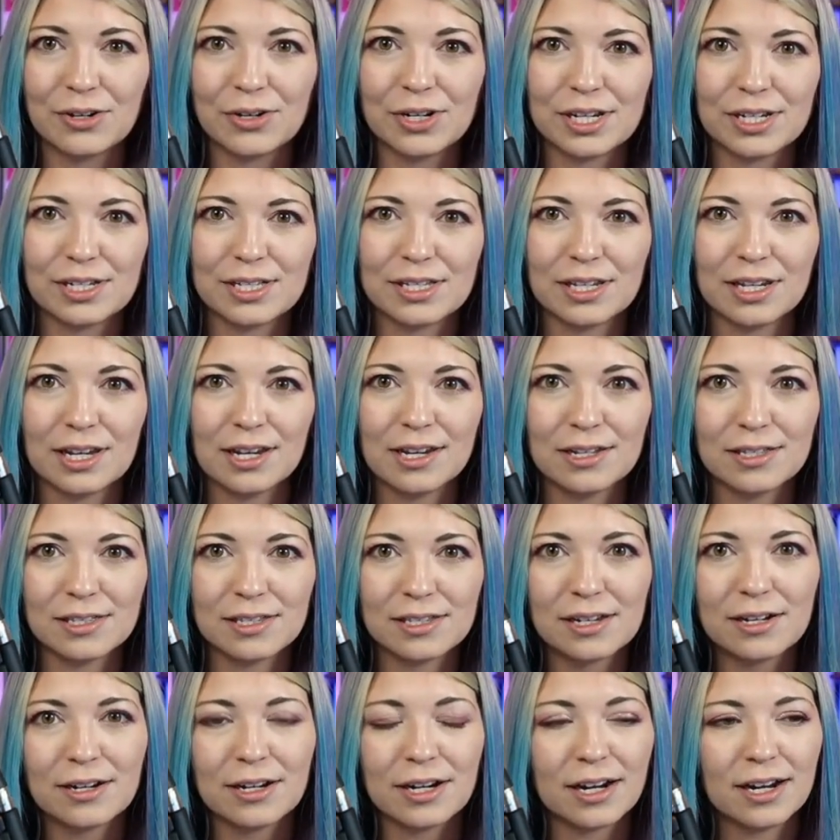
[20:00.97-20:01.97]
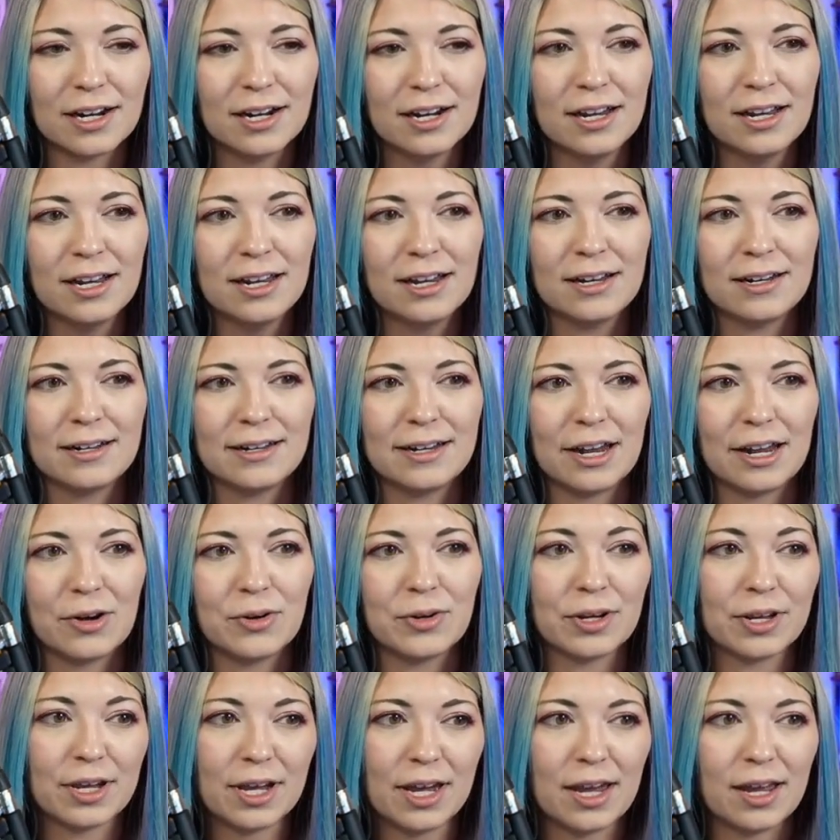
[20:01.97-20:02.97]
to seriously consider
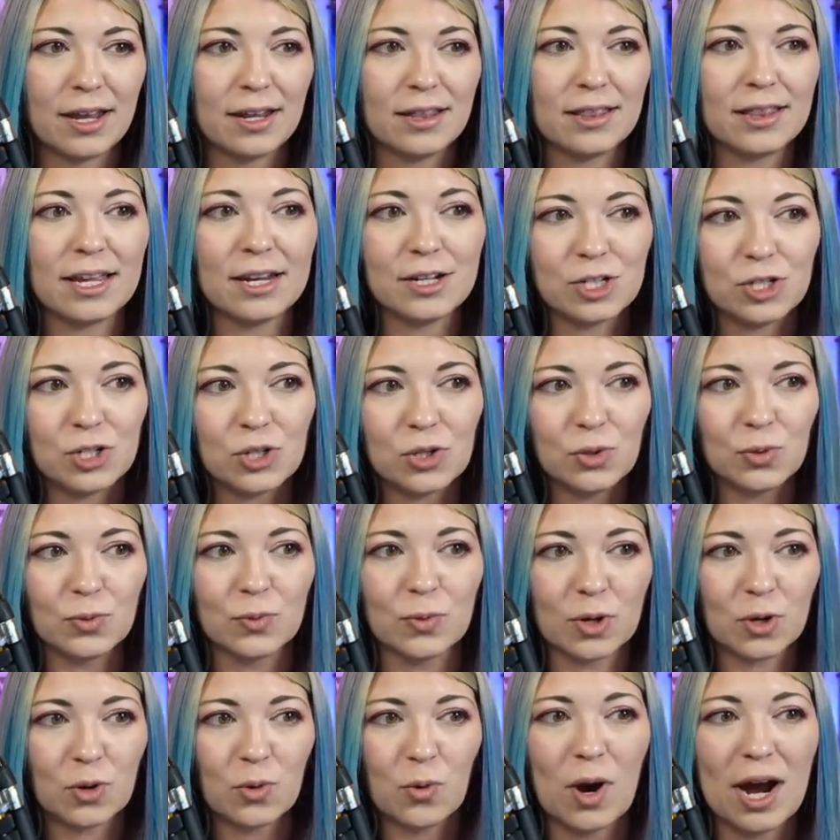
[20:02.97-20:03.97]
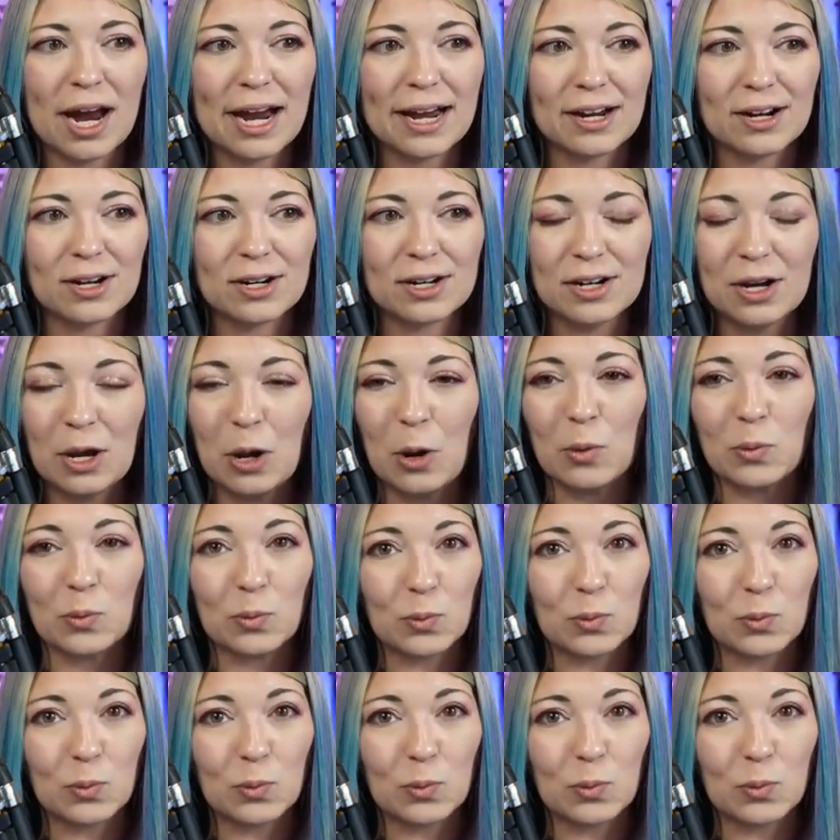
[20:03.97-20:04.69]
now again they do require